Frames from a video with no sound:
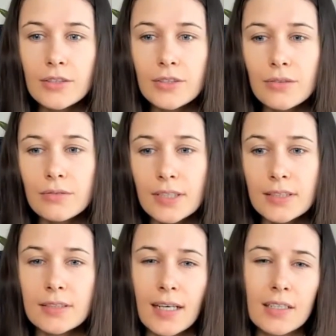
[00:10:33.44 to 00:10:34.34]
So
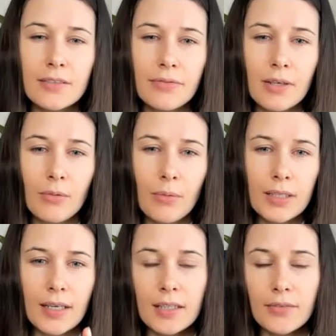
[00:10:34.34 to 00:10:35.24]
this is kind of
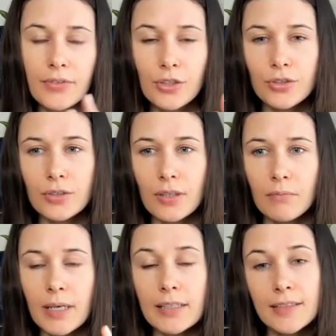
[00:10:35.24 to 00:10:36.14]
what kind of ish,
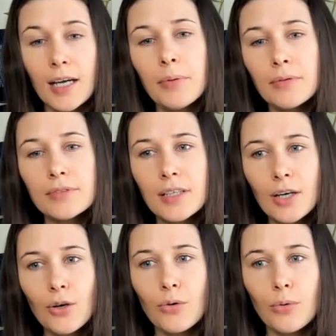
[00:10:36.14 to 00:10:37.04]
uh, examples
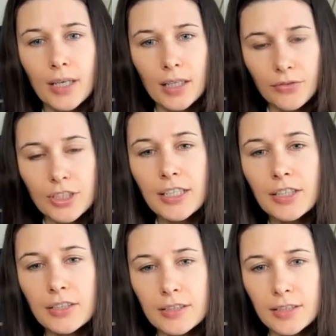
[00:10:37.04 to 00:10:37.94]
or what kind of
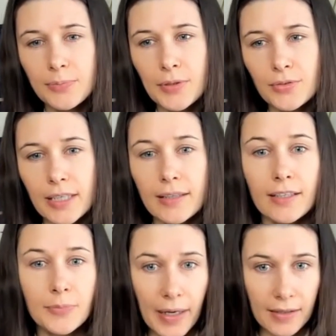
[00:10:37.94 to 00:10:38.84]
changes this person can
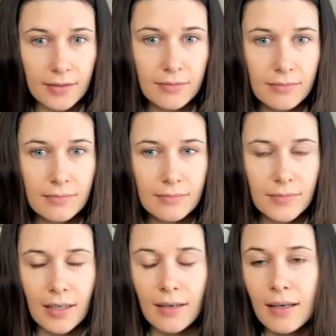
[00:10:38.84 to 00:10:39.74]
expect,
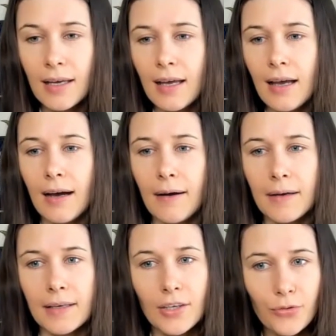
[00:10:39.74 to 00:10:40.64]
yeah.
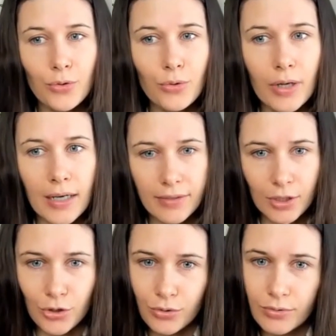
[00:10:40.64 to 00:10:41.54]
Uh, if you have
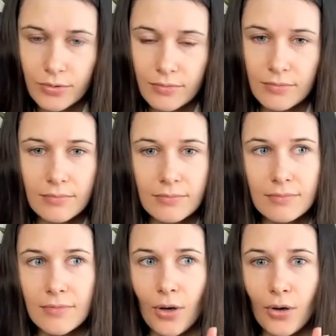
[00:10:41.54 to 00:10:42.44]
issues
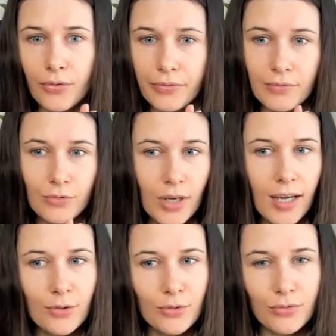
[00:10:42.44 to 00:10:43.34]
of
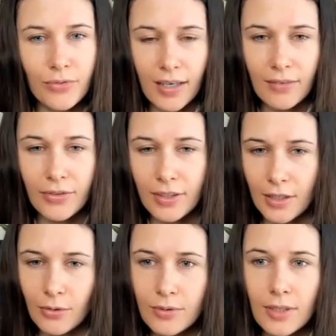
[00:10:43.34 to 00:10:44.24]
trying to find figure
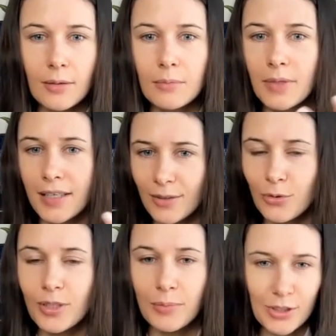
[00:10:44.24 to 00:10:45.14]
out, um, again
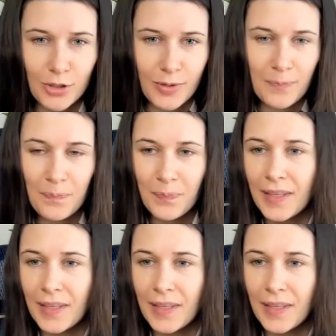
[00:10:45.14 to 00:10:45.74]
you can message me.